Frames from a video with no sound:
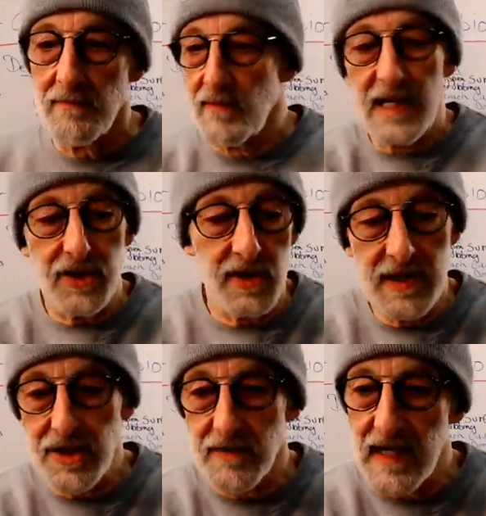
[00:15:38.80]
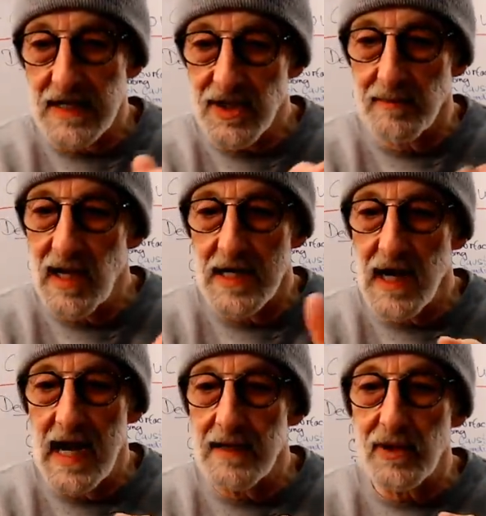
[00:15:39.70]
make sure that you've got some kind
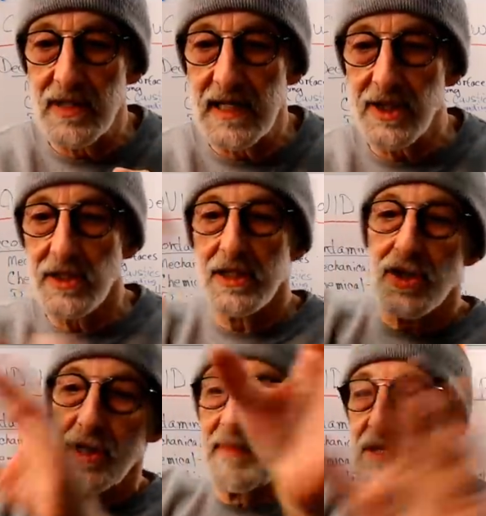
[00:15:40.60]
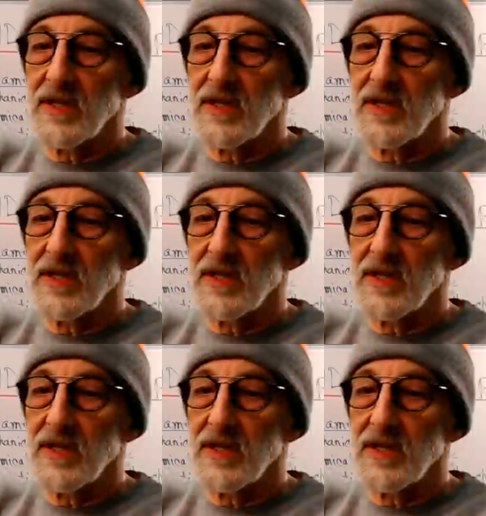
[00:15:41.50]
of hand protection because you're going to be